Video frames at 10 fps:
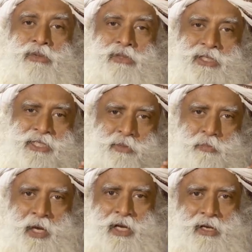to this
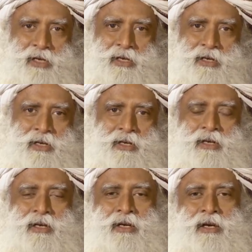speck,
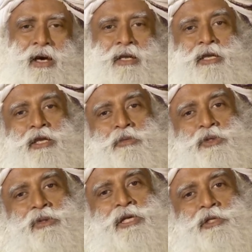an individual